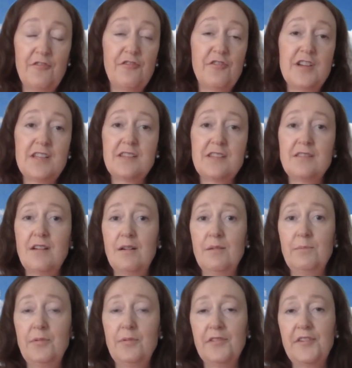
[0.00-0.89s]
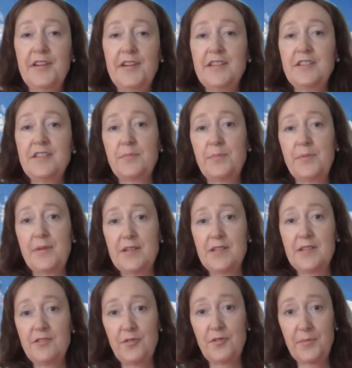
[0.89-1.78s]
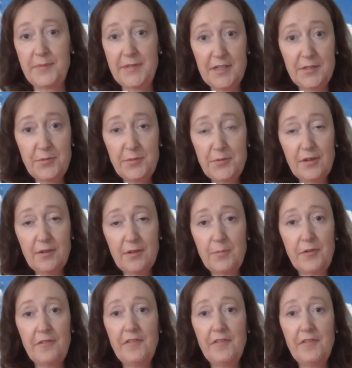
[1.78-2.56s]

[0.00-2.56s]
For example, the Enterprise Europe Network